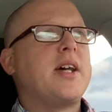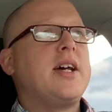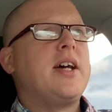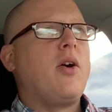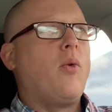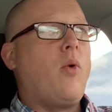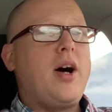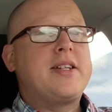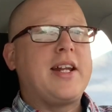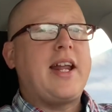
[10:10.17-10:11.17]

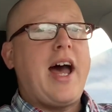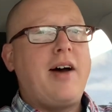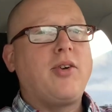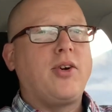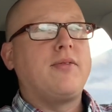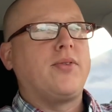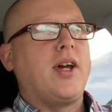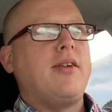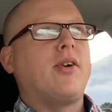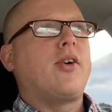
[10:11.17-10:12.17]
one, did it have a good
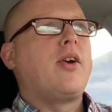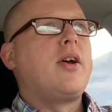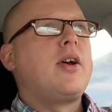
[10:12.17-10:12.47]
flavor?